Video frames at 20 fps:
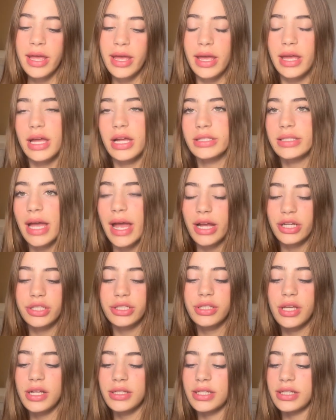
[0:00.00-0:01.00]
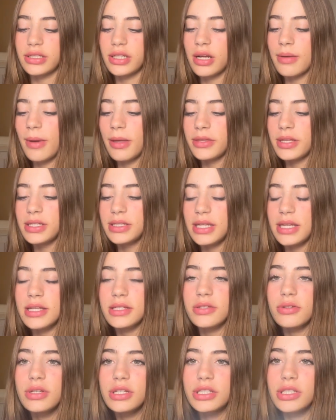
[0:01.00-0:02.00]
and I actually saw a TikTok about this. It
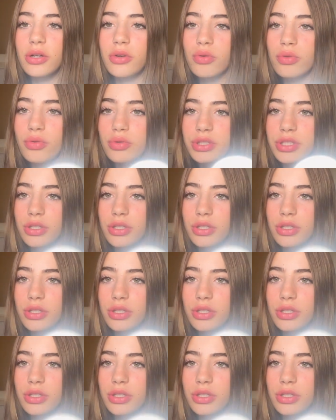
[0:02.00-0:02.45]
is literally so cool.